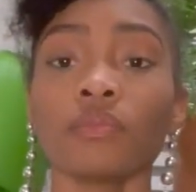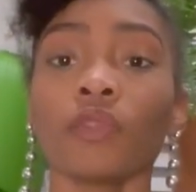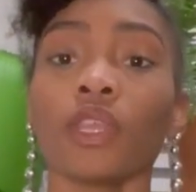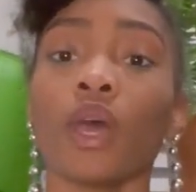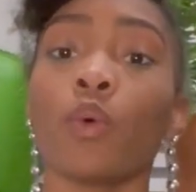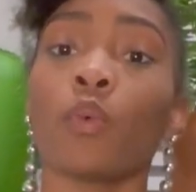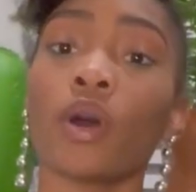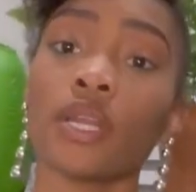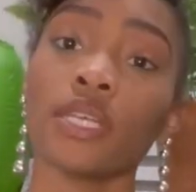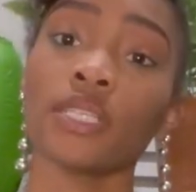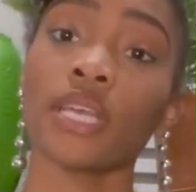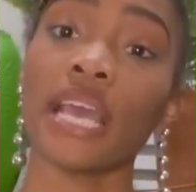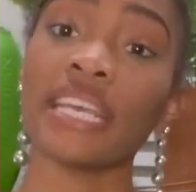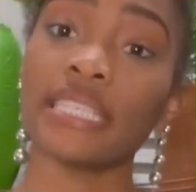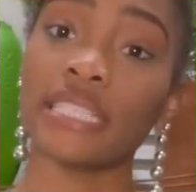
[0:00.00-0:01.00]
One is
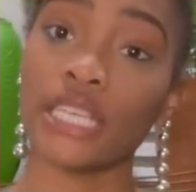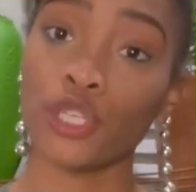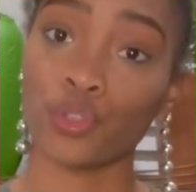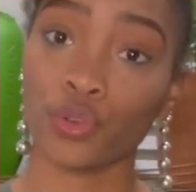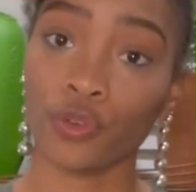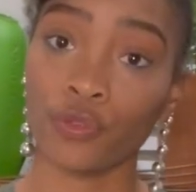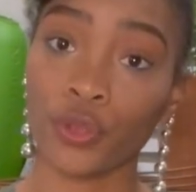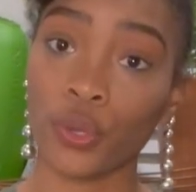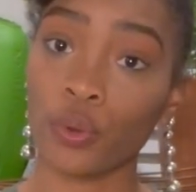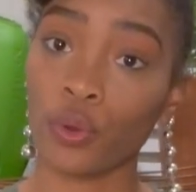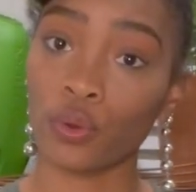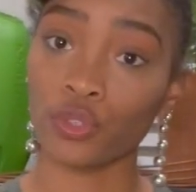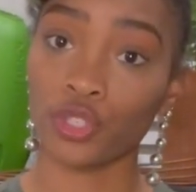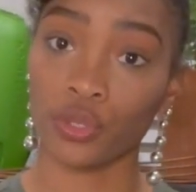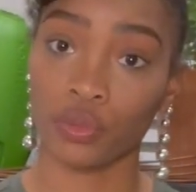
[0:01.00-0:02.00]
a
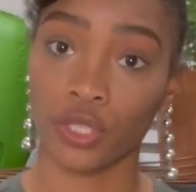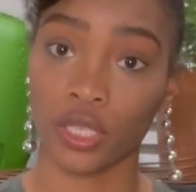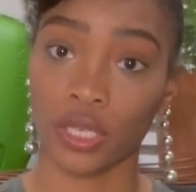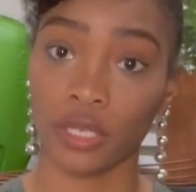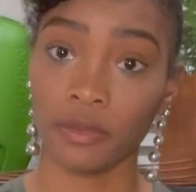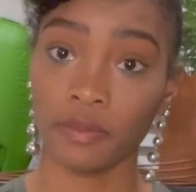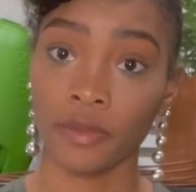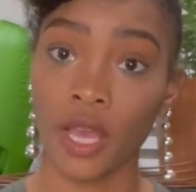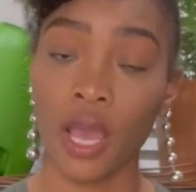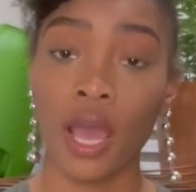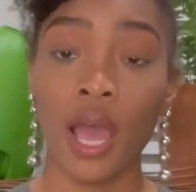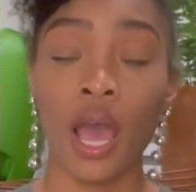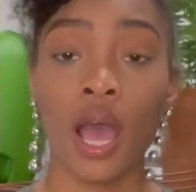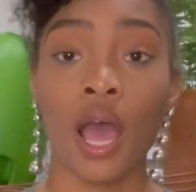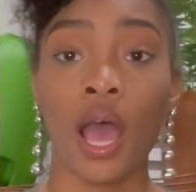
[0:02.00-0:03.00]
centrifugal juicer.
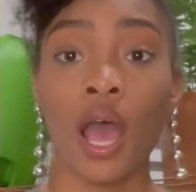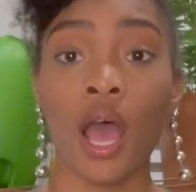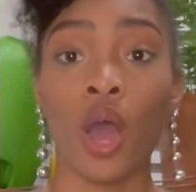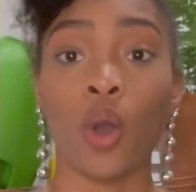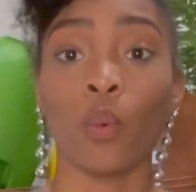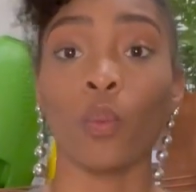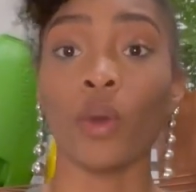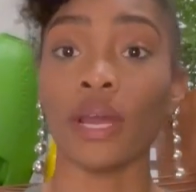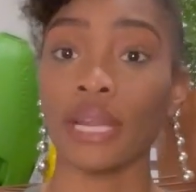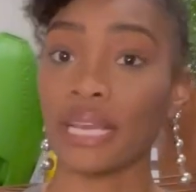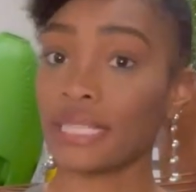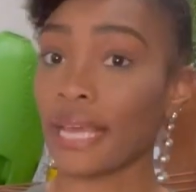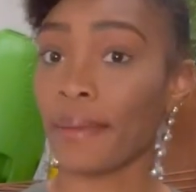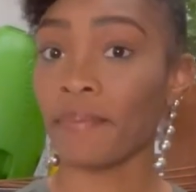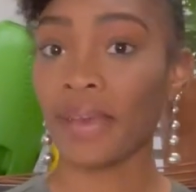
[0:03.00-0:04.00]
One is
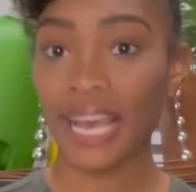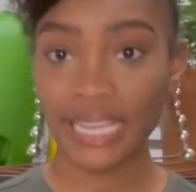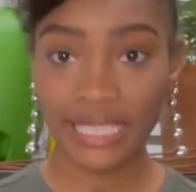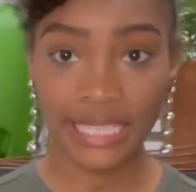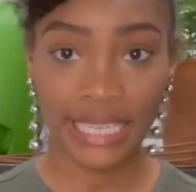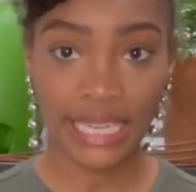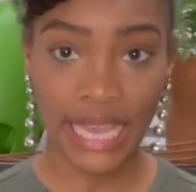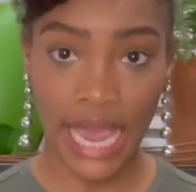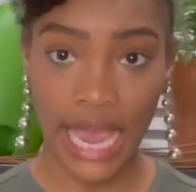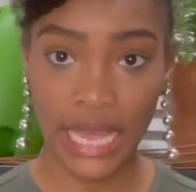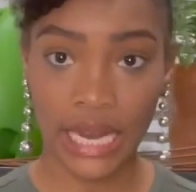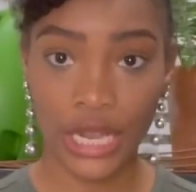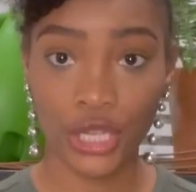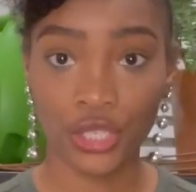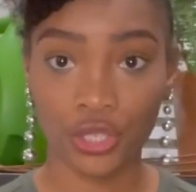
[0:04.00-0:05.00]
a
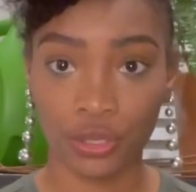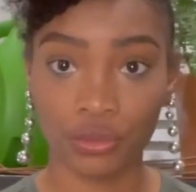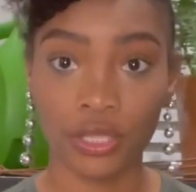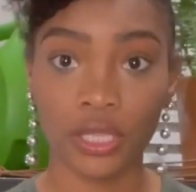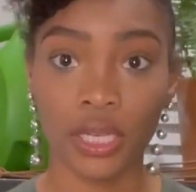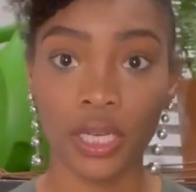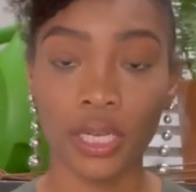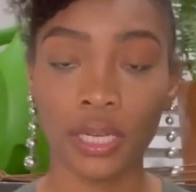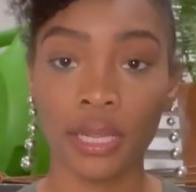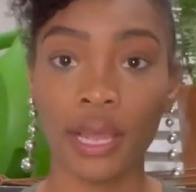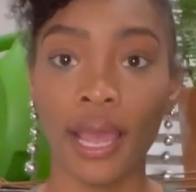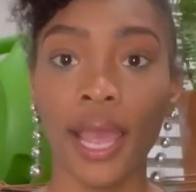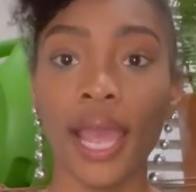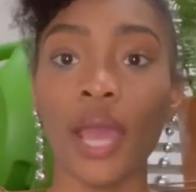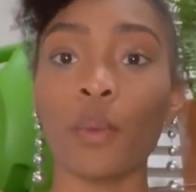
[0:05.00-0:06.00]
masticating juicer
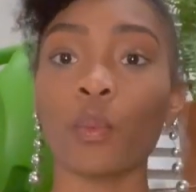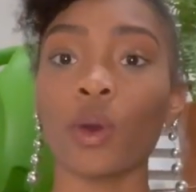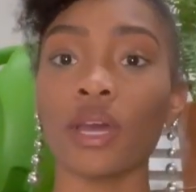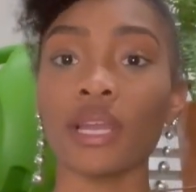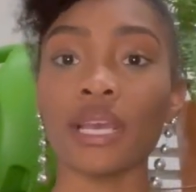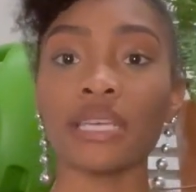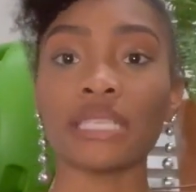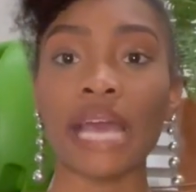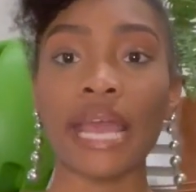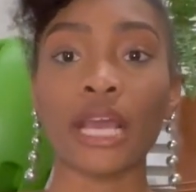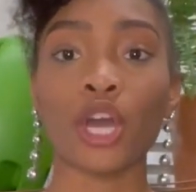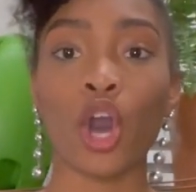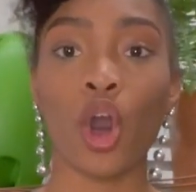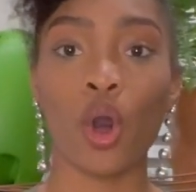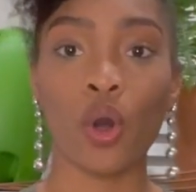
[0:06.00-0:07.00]
and one is a
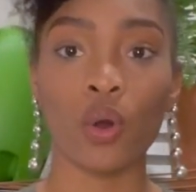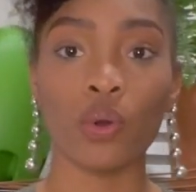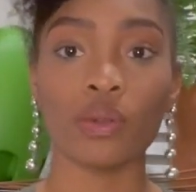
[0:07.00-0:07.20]
cold